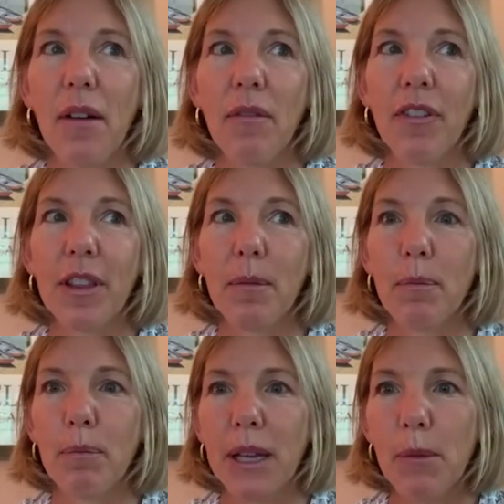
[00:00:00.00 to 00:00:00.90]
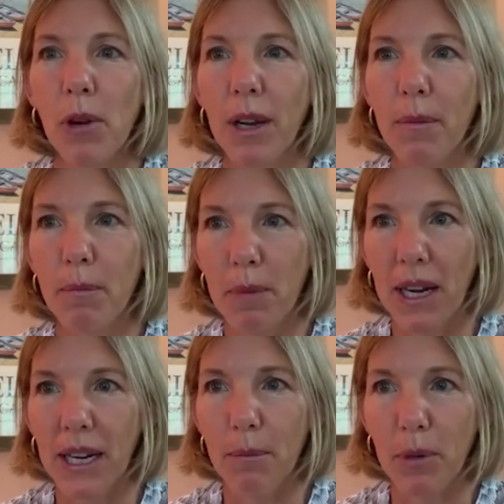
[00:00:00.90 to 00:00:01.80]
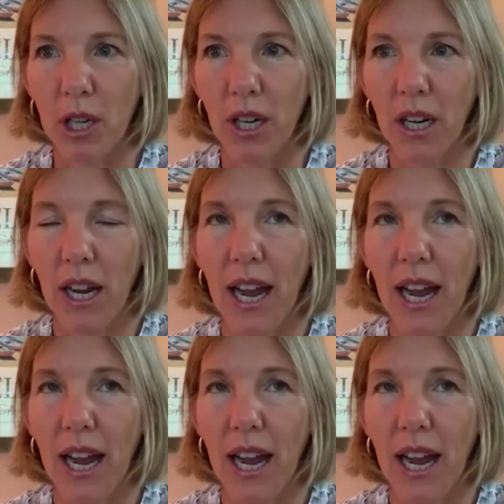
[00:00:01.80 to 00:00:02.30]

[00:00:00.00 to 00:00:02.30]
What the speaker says: For the Playboy Bunny book,